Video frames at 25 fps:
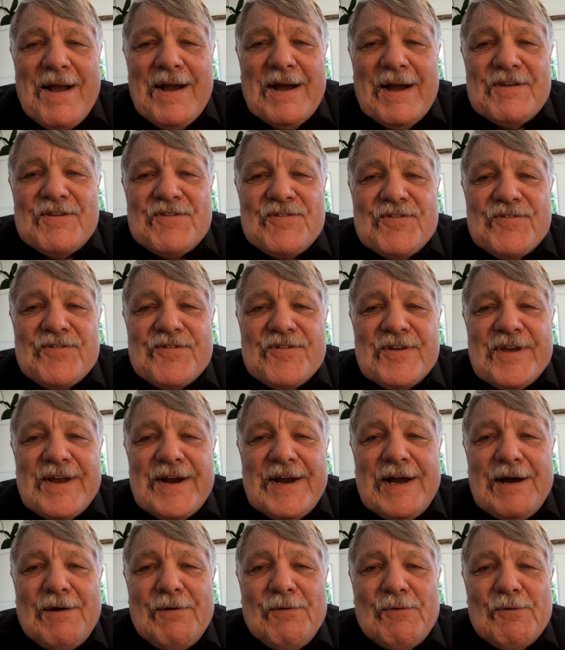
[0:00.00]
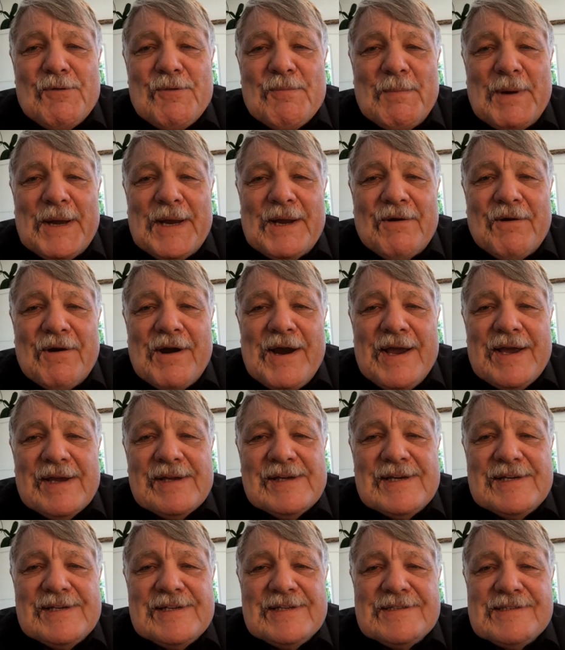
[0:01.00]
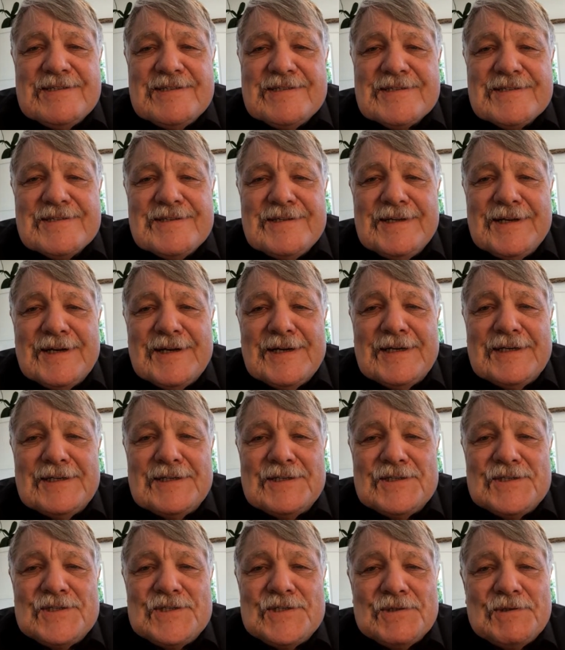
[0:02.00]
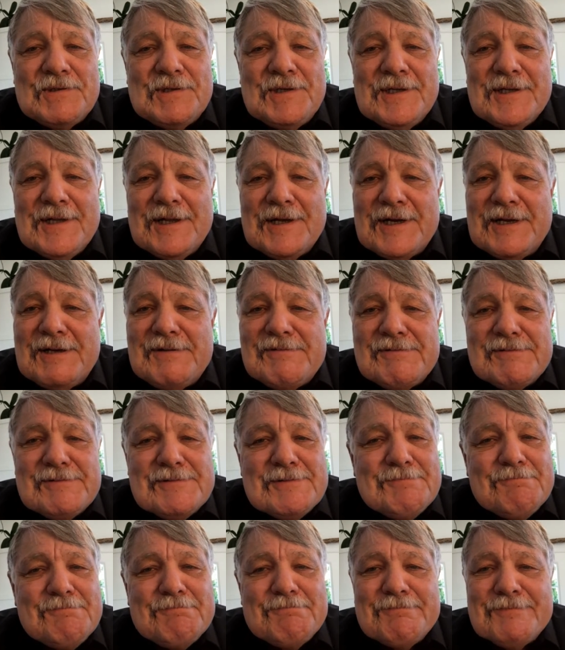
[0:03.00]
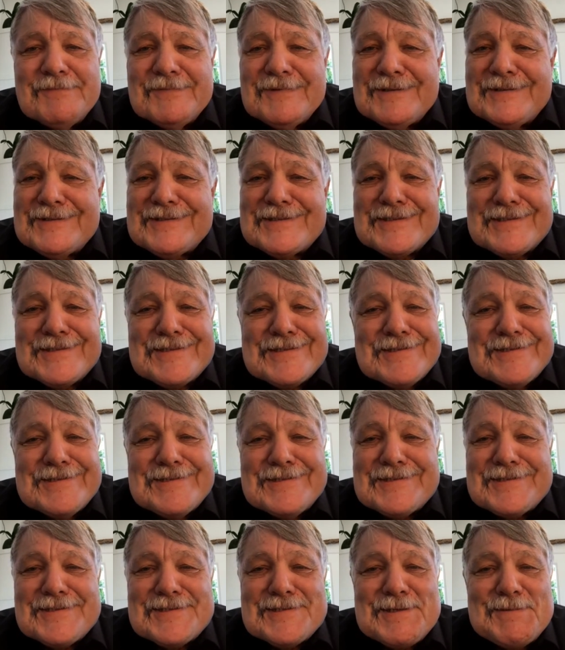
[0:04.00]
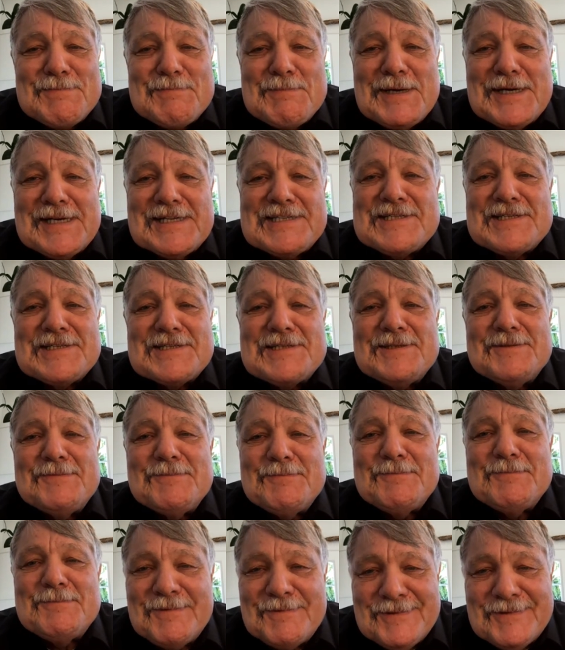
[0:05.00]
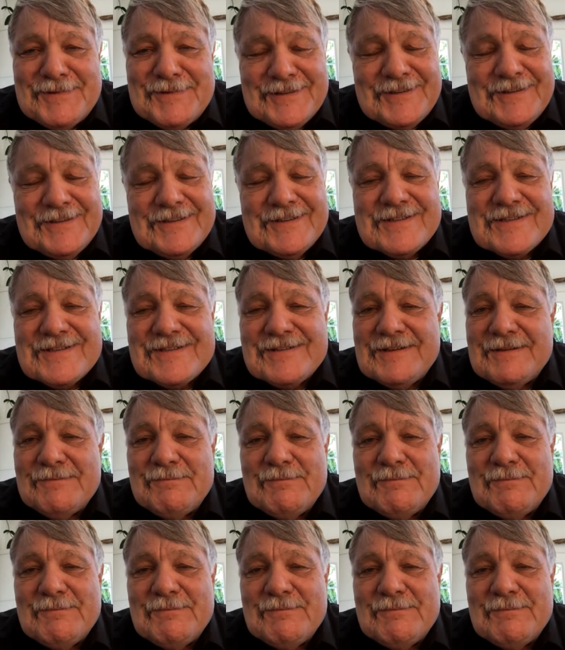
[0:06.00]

I sit out with my grandkids and I enjoy life. It's the best. It really is.